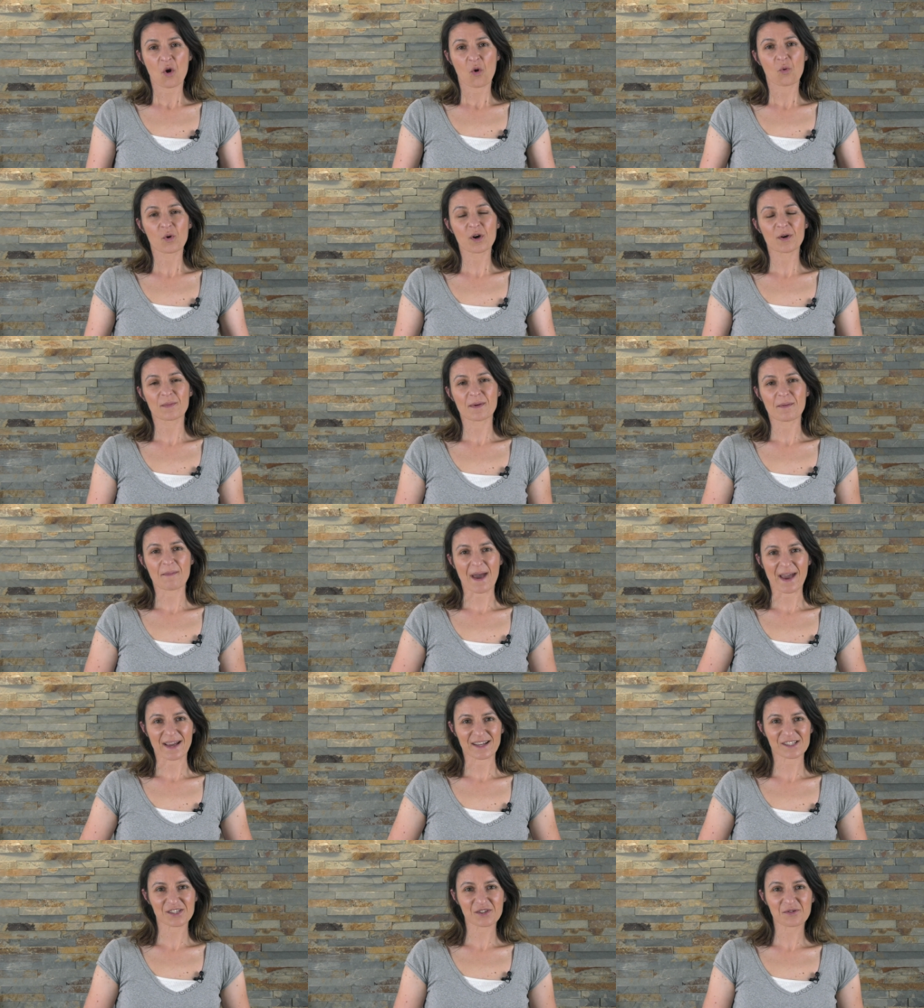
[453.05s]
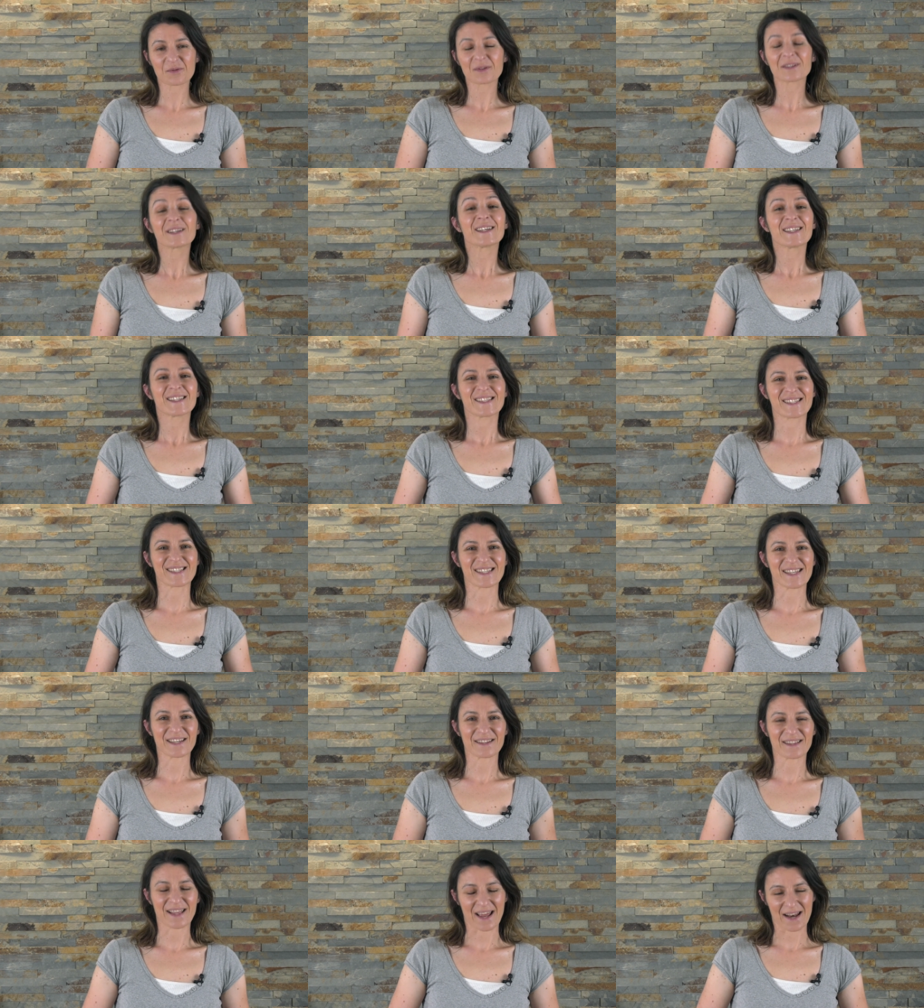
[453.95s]
We'll be back soon.
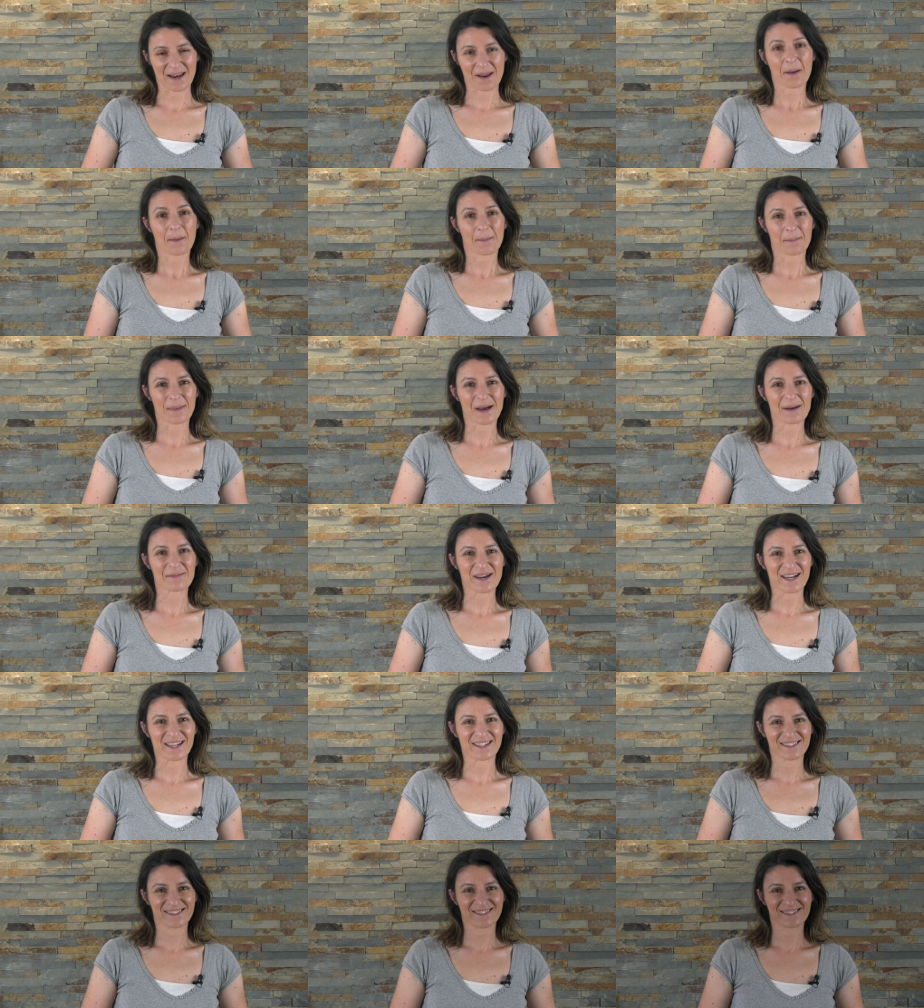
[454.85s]
See you then. Bye bye.